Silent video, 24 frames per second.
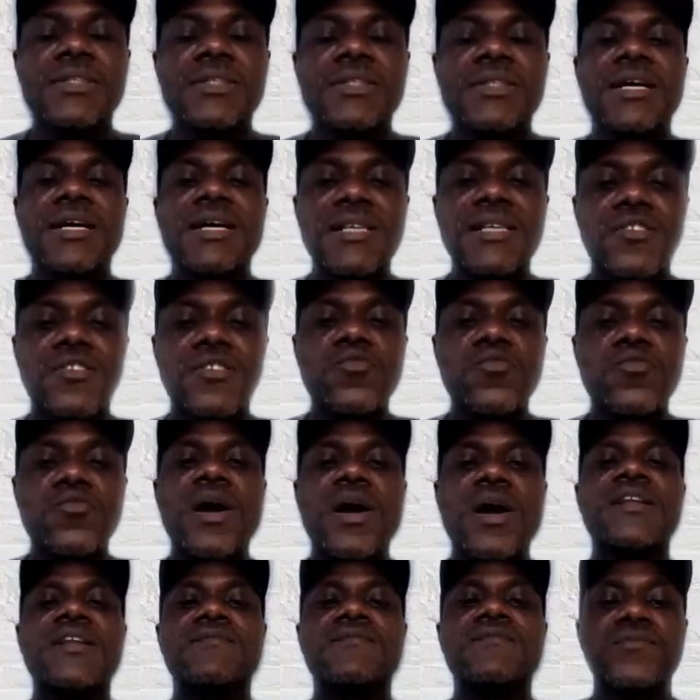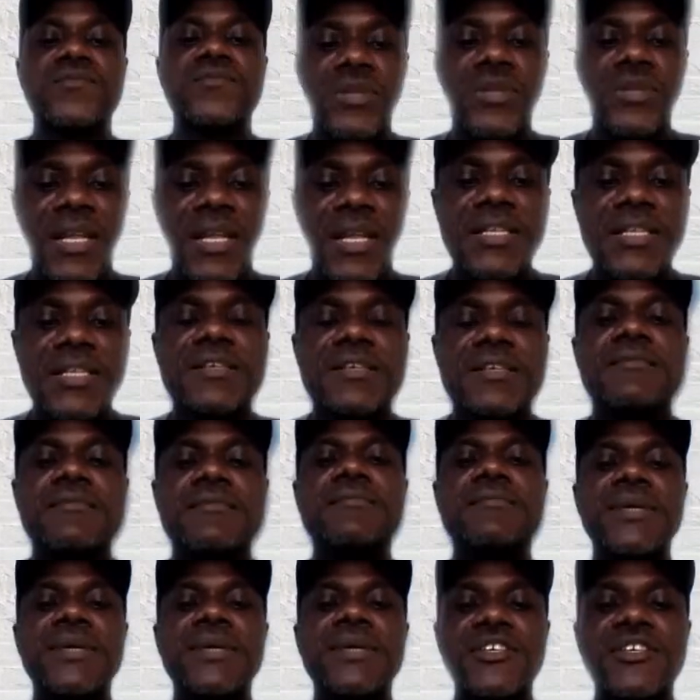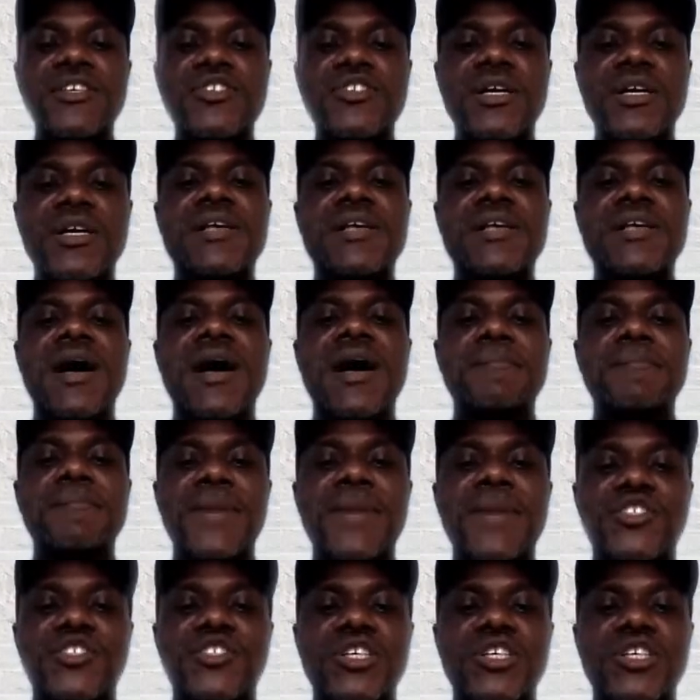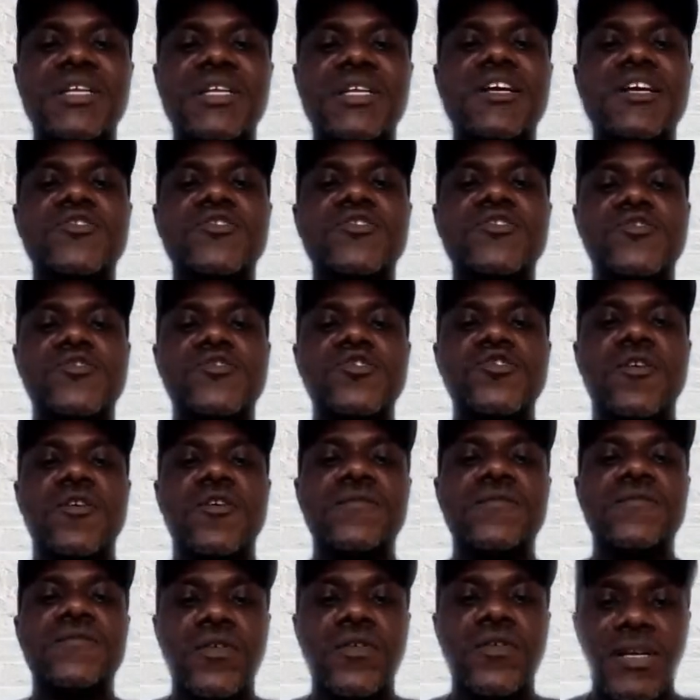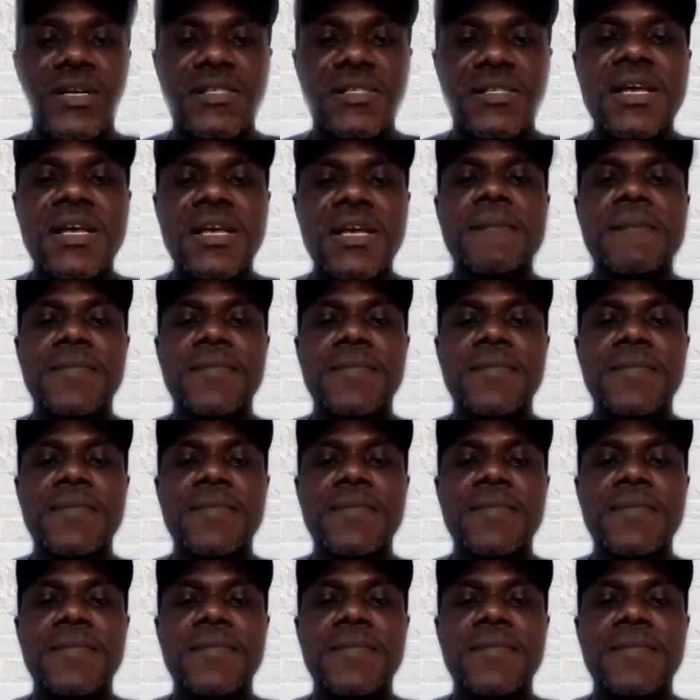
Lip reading: That is why the Fulani militias are marching into your forest,